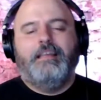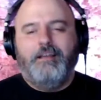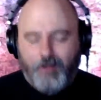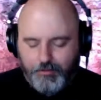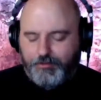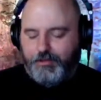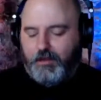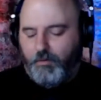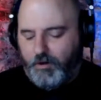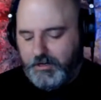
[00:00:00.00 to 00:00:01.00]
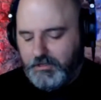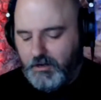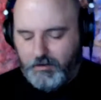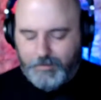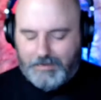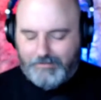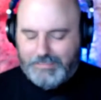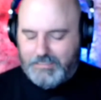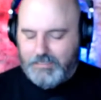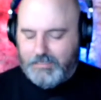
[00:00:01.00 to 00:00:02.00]
The other thing I want to talk about
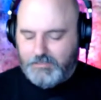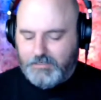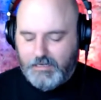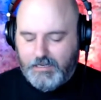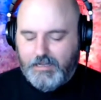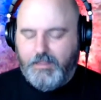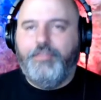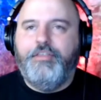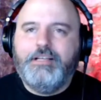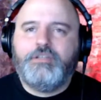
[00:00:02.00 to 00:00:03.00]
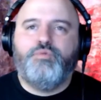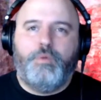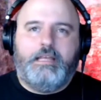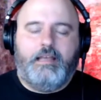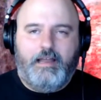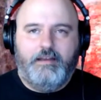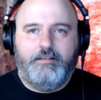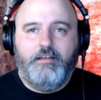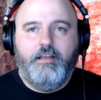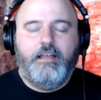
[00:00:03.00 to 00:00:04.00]
is this. This
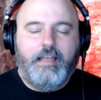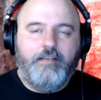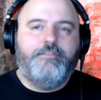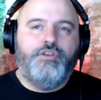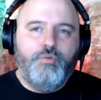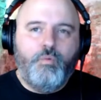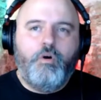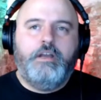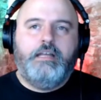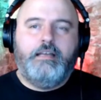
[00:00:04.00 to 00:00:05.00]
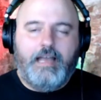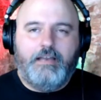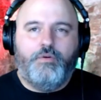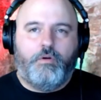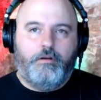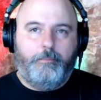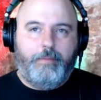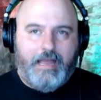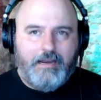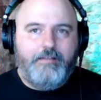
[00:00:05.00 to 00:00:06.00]
weekend, if you want to get your
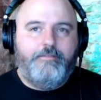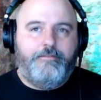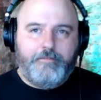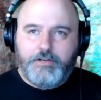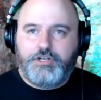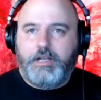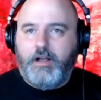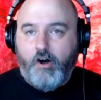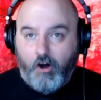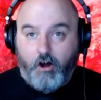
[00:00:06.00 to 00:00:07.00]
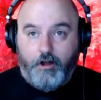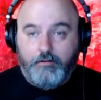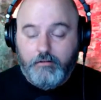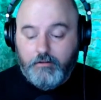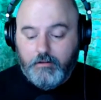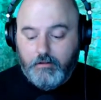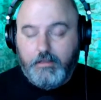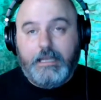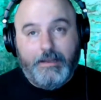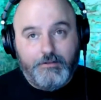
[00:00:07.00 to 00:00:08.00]
competitive fishing on,
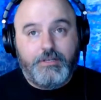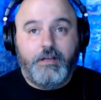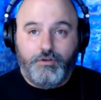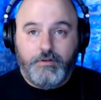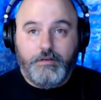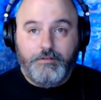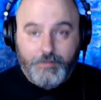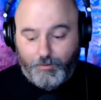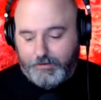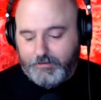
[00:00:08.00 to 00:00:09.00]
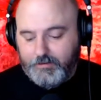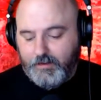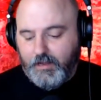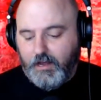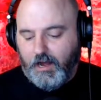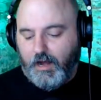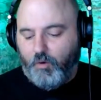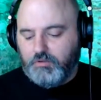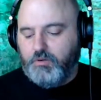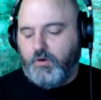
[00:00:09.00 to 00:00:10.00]
here's how you can do it.
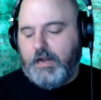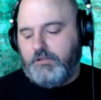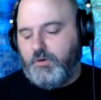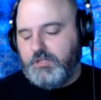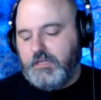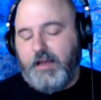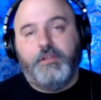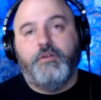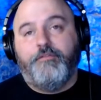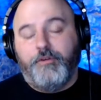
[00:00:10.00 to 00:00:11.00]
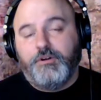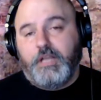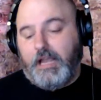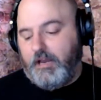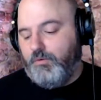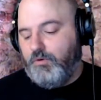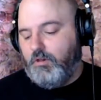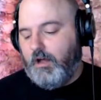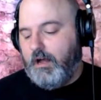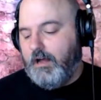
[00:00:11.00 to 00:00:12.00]
Old Glory Outdoors is having their first annual